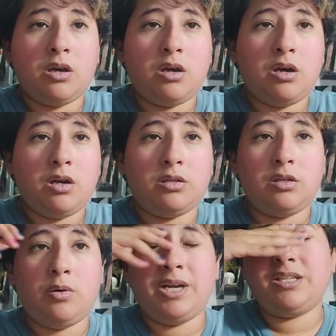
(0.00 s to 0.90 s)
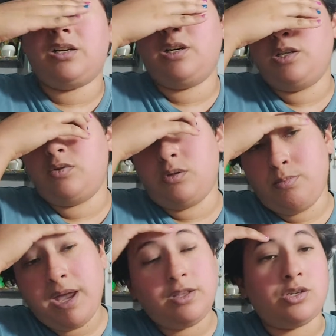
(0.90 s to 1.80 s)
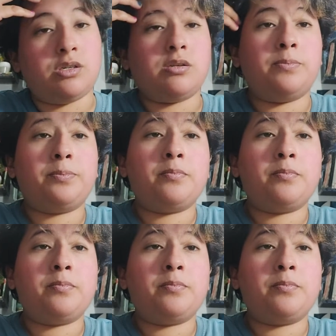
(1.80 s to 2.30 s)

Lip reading: So I started using bandages.